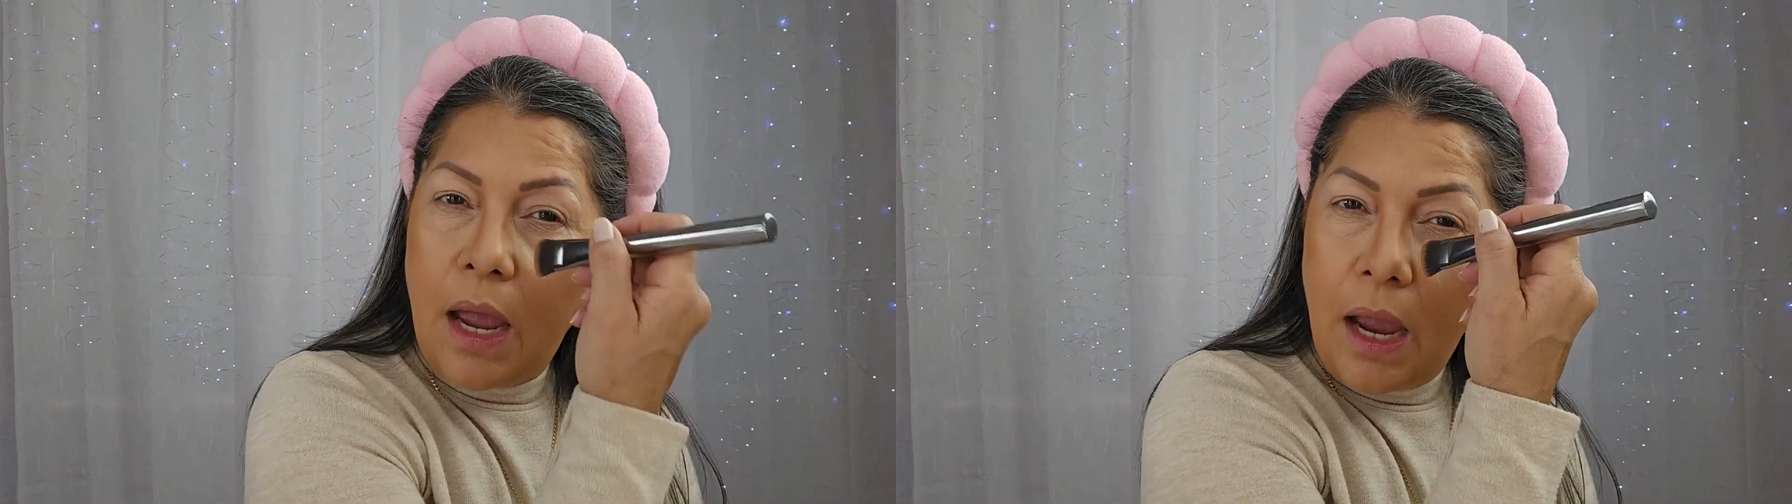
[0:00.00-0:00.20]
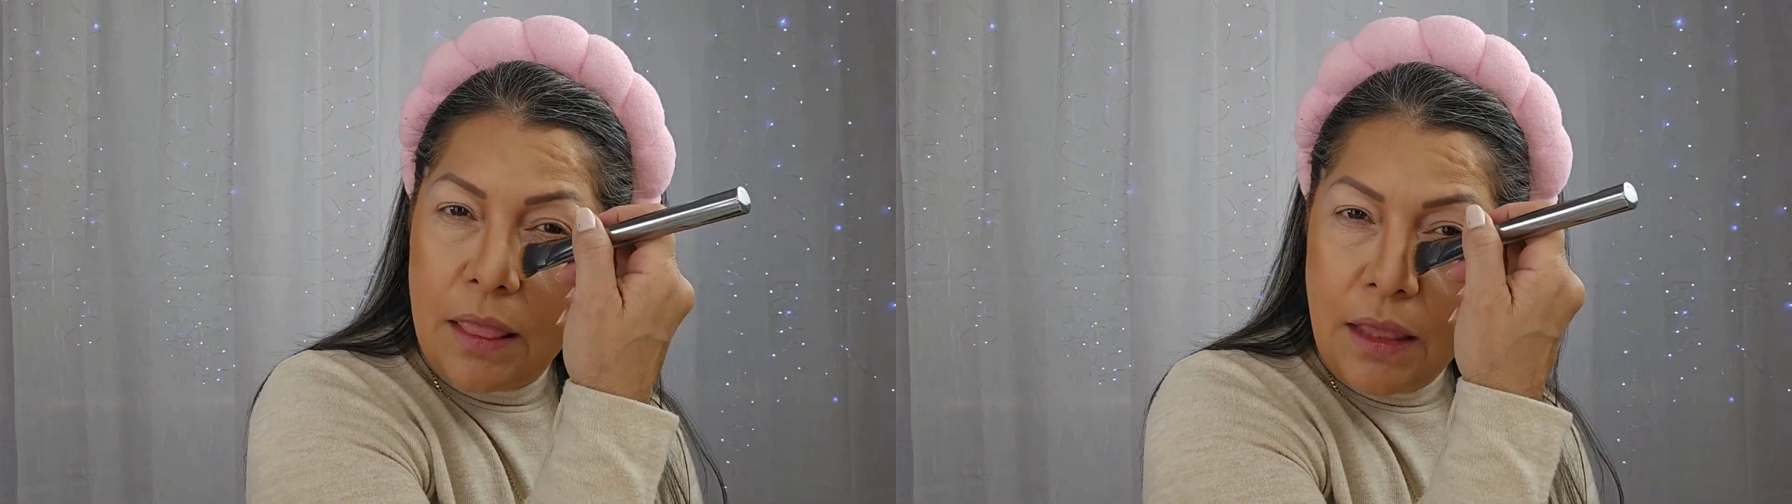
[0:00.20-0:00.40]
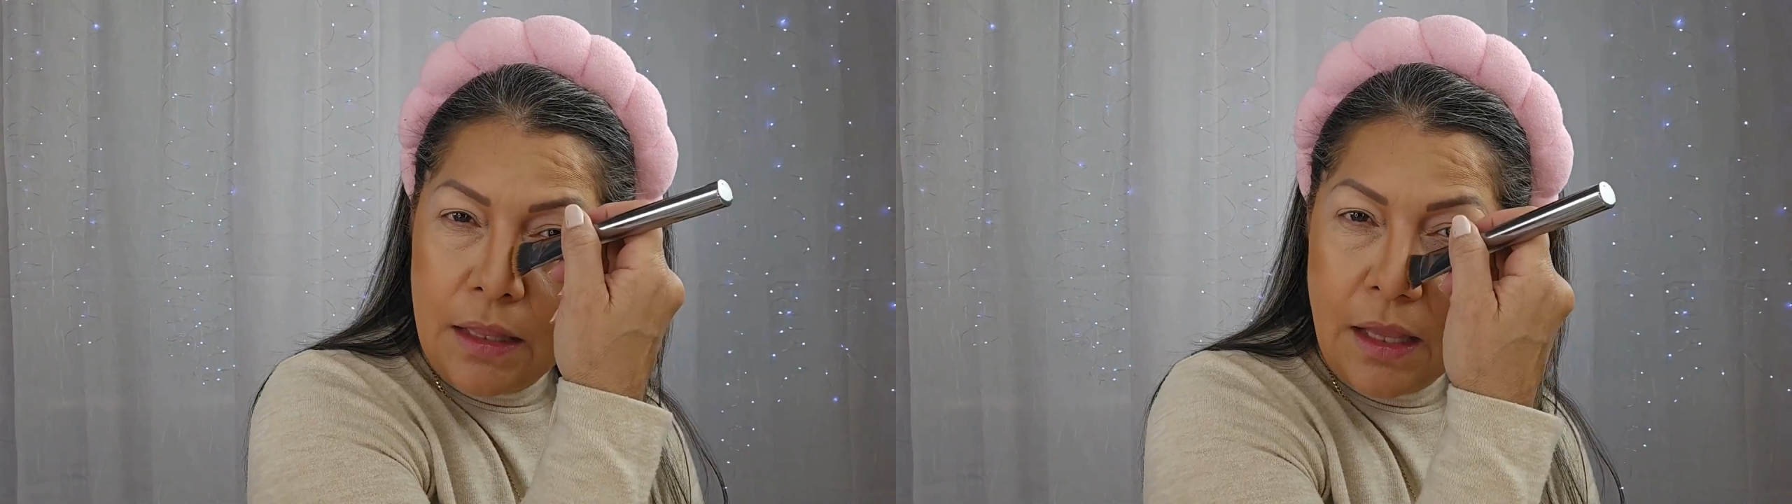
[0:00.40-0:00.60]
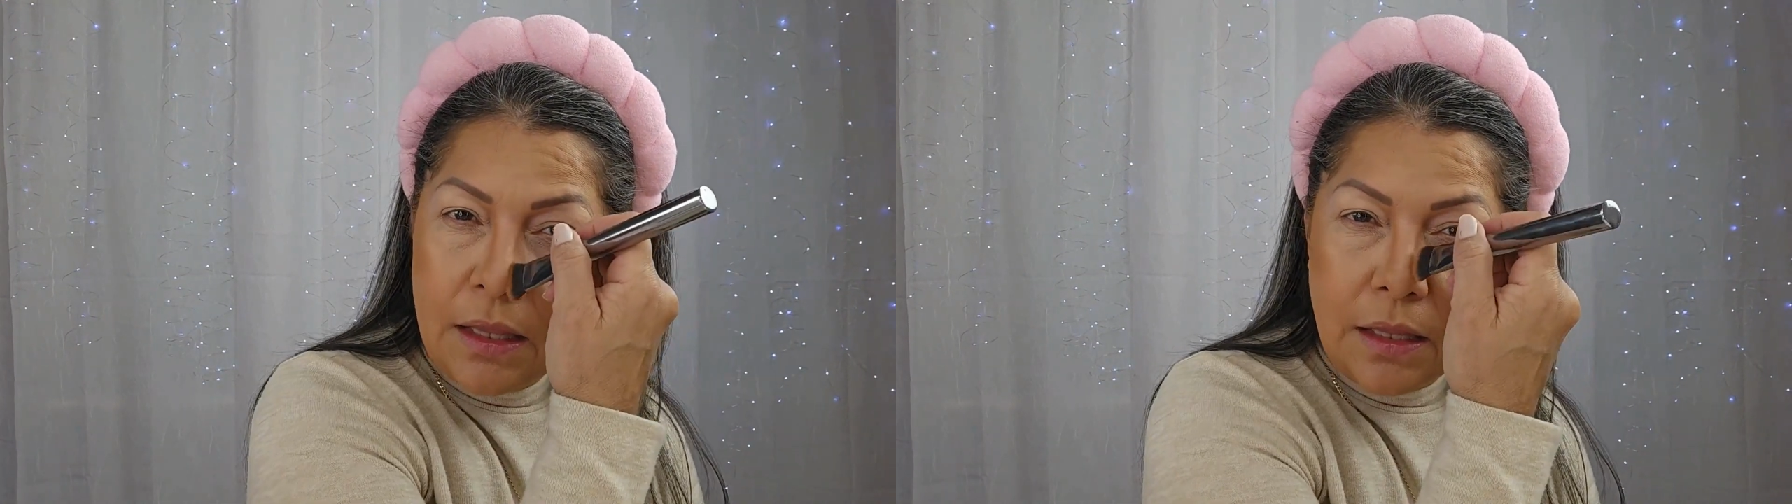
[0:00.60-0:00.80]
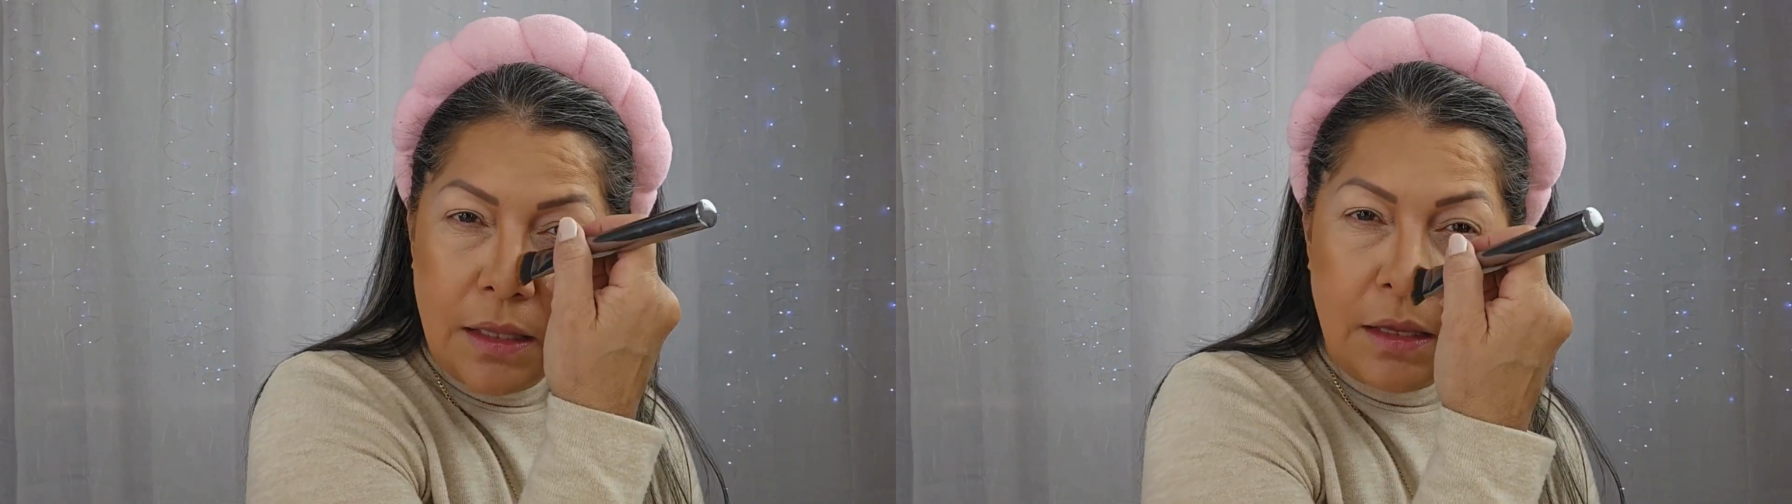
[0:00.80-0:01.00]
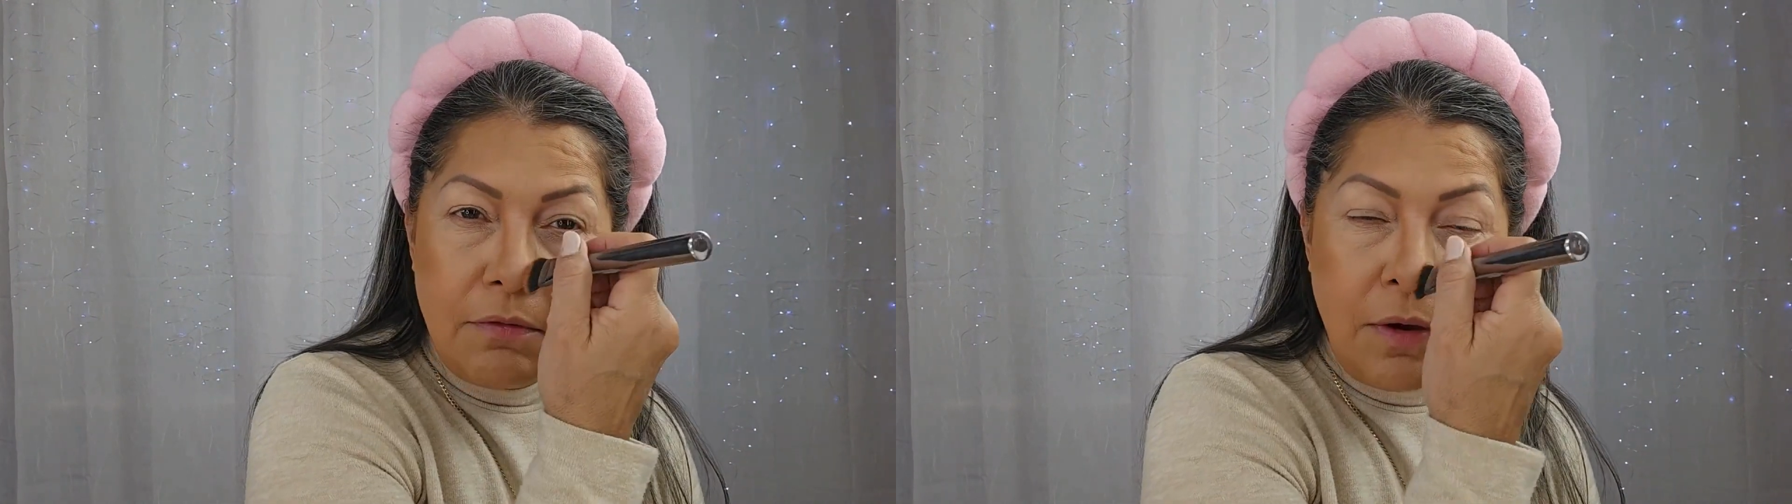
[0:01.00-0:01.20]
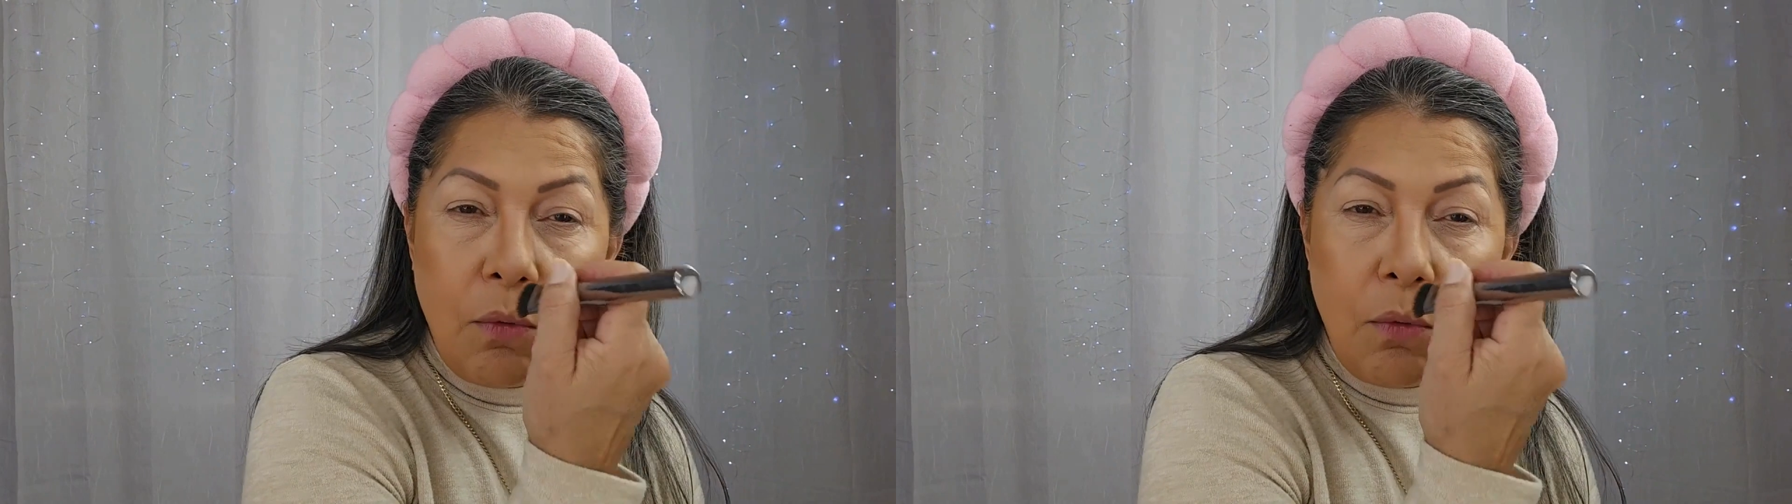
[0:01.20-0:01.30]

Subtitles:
I think that if I